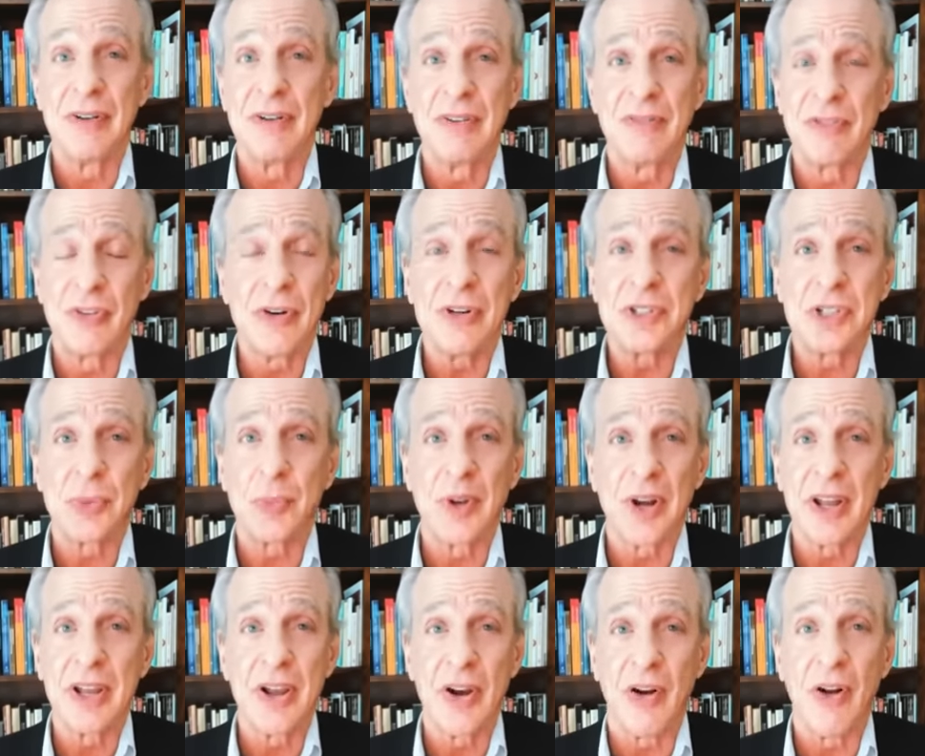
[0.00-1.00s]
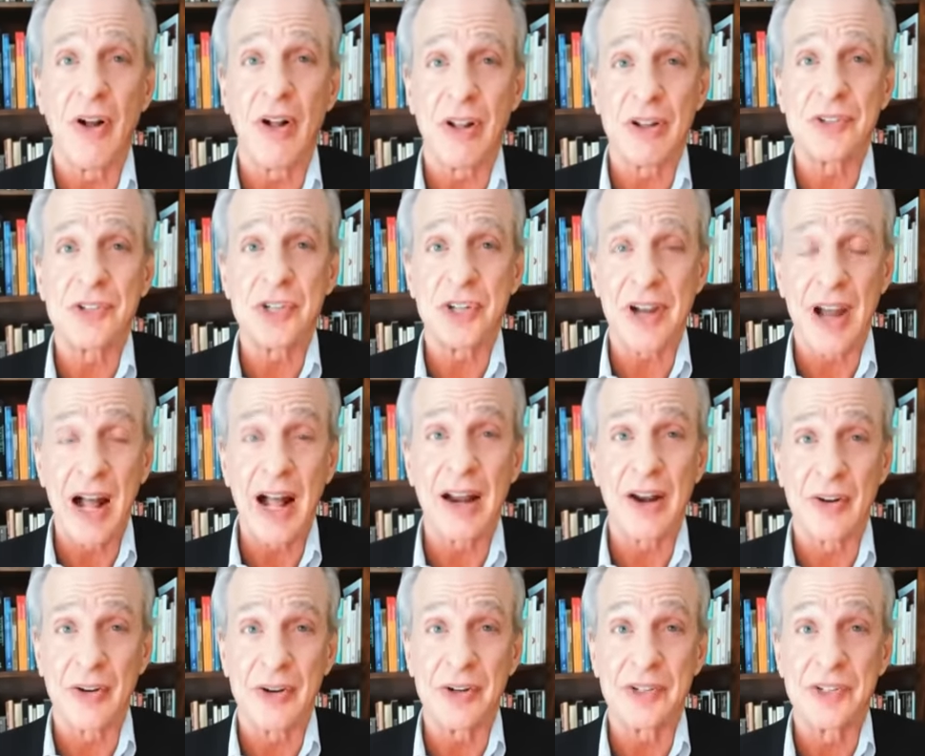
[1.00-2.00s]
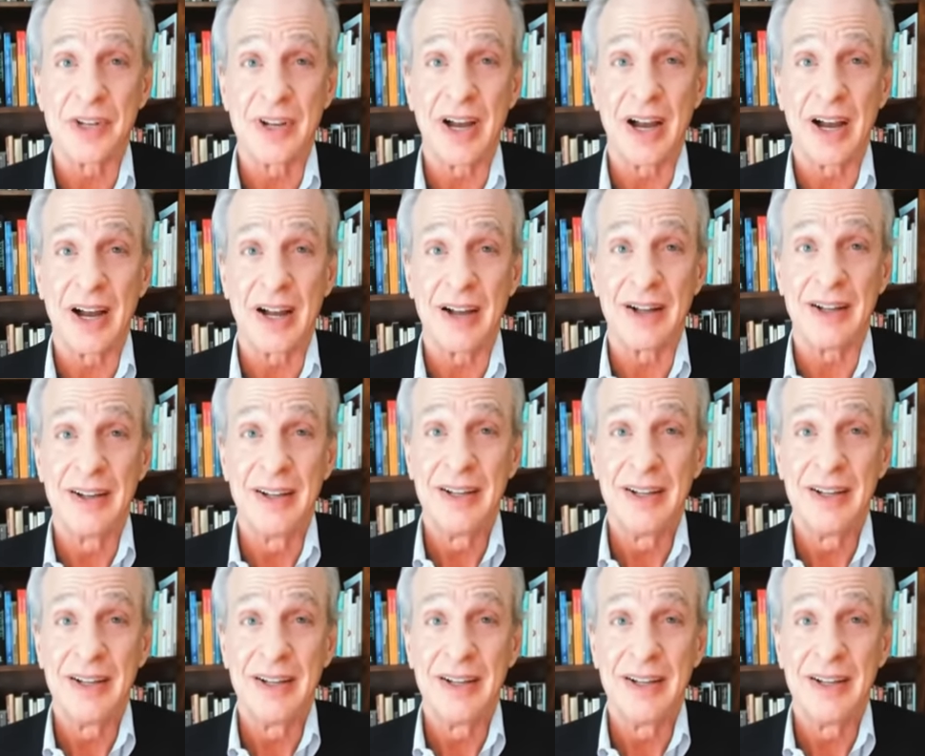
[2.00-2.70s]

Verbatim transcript: virtually all scholars uh,